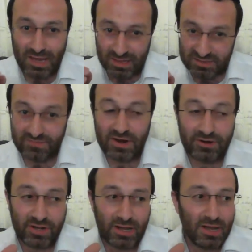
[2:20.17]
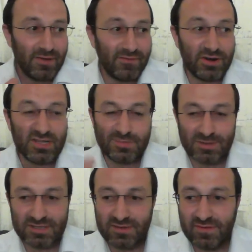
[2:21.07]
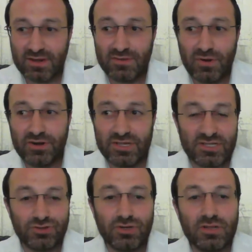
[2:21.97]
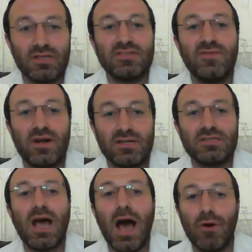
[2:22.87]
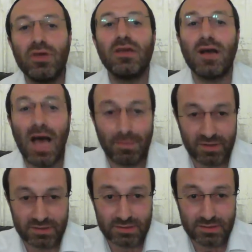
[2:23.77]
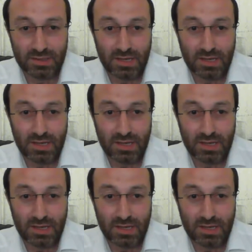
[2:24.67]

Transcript: It's very, very specific and very strict as far as how he copies.